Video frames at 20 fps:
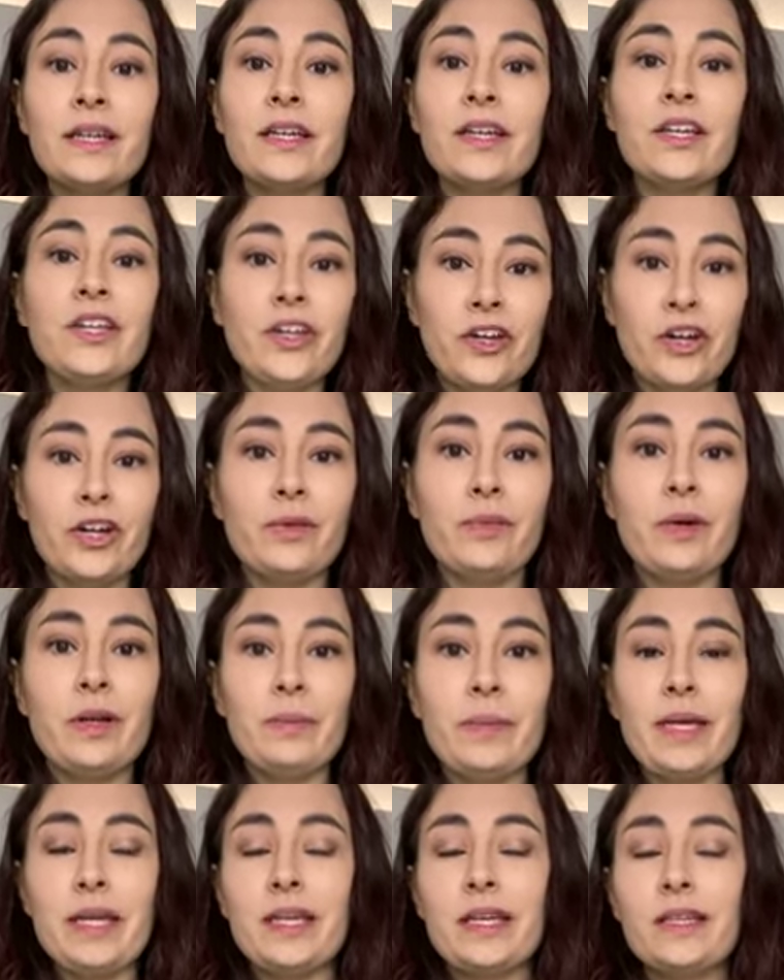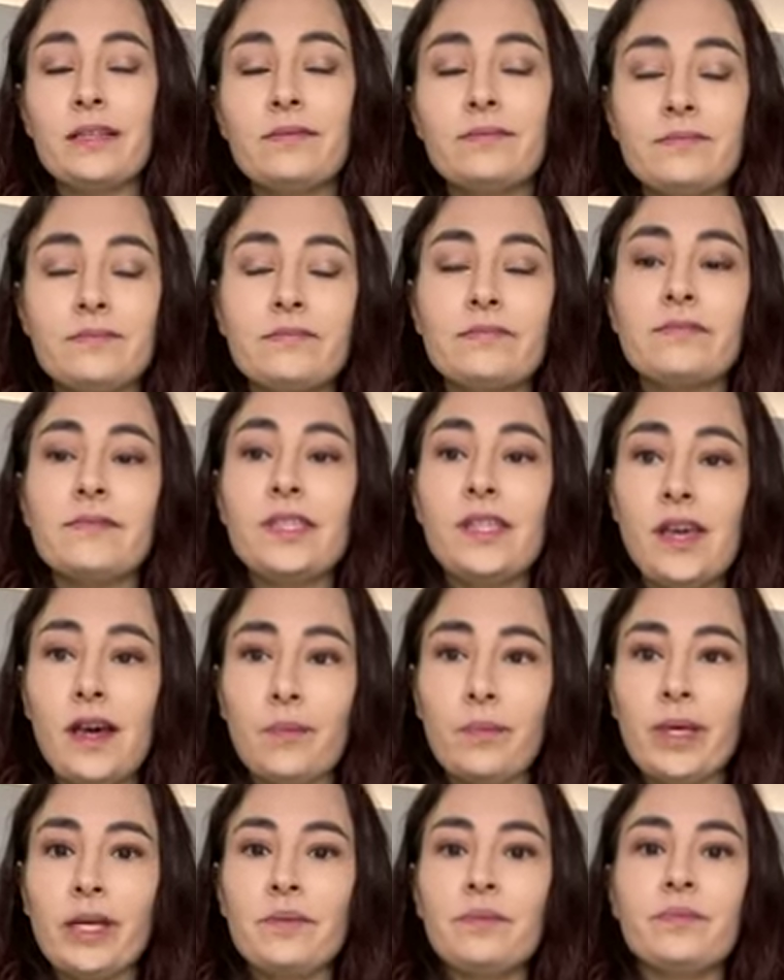you're gonna want to make it. It's
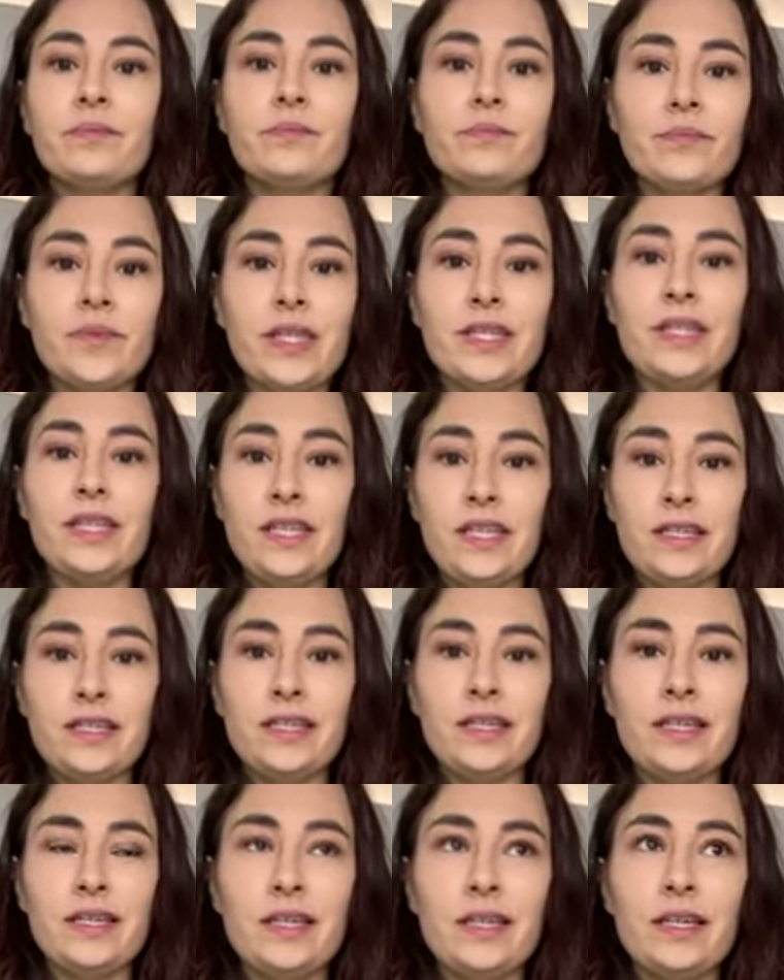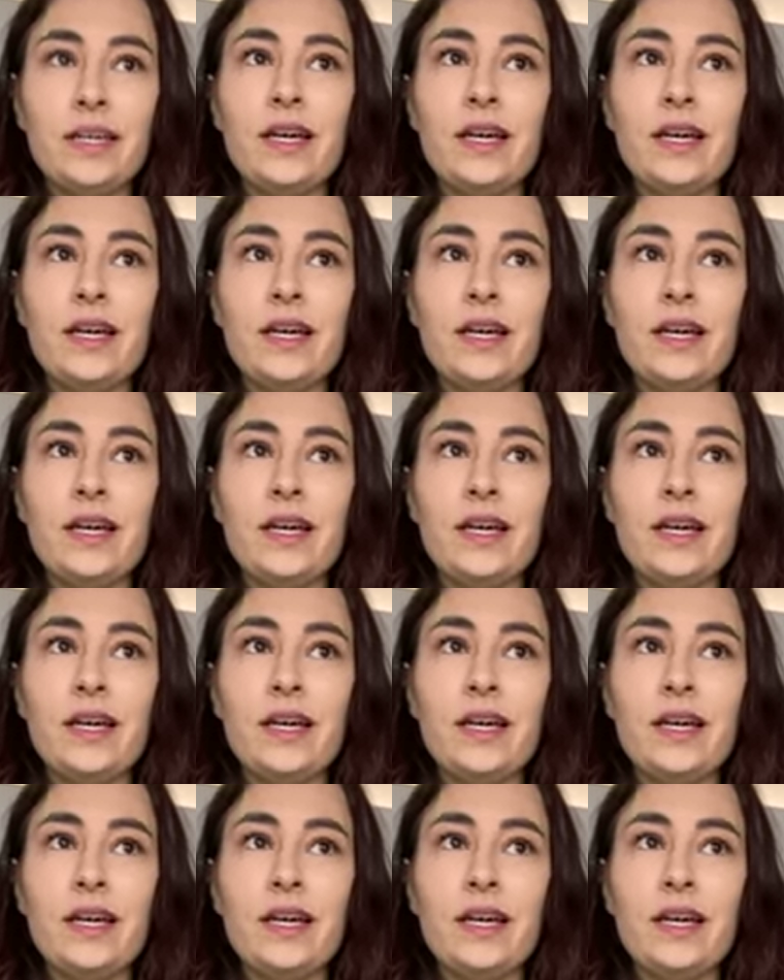yummy, it's easy.